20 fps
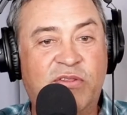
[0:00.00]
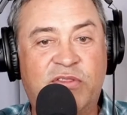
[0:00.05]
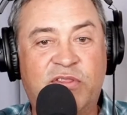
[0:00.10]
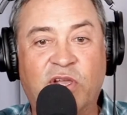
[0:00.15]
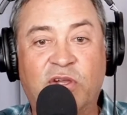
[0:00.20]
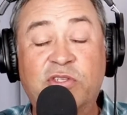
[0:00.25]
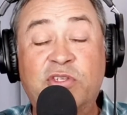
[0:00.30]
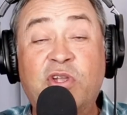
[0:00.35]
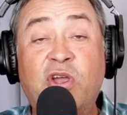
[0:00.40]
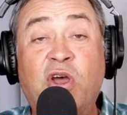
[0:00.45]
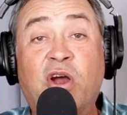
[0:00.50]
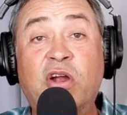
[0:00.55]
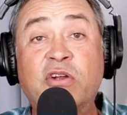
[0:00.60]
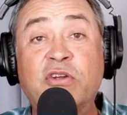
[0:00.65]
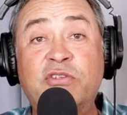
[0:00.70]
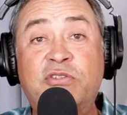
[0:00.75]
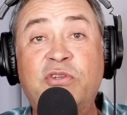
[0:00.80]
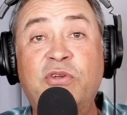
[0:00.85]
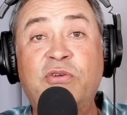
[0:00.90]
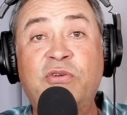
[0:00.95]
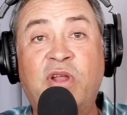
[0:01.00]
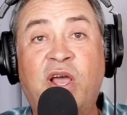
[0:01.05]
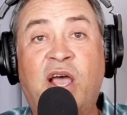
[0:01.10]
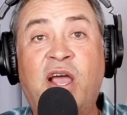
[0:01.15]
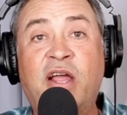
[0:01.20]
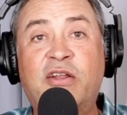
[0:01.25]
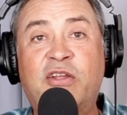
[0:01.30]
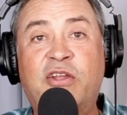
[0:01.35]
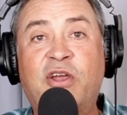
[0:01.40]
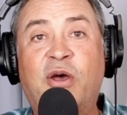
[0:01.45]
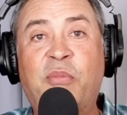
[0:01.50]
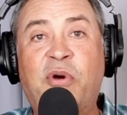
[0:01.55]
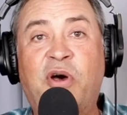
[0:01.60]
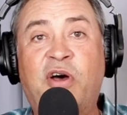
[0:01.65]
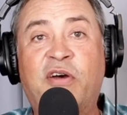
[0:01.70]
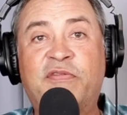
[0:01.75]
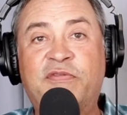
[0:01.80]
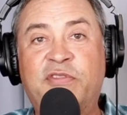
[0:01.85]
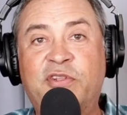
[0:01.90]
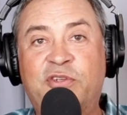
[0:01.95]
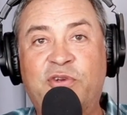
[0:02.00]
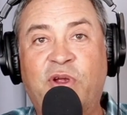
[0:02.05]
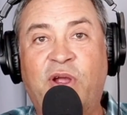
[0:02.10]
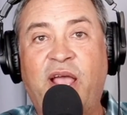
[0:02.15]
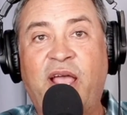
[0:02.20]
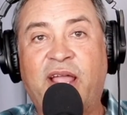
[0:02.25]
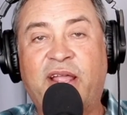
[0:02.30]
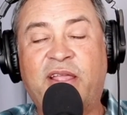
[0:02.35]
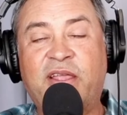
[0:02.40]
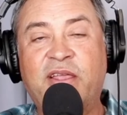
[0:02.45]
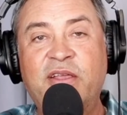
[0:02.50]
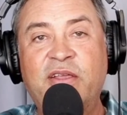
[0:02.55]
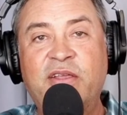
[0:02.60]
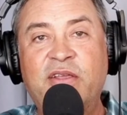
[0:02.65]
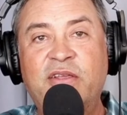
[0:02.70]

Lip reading: those cars do not come off the track.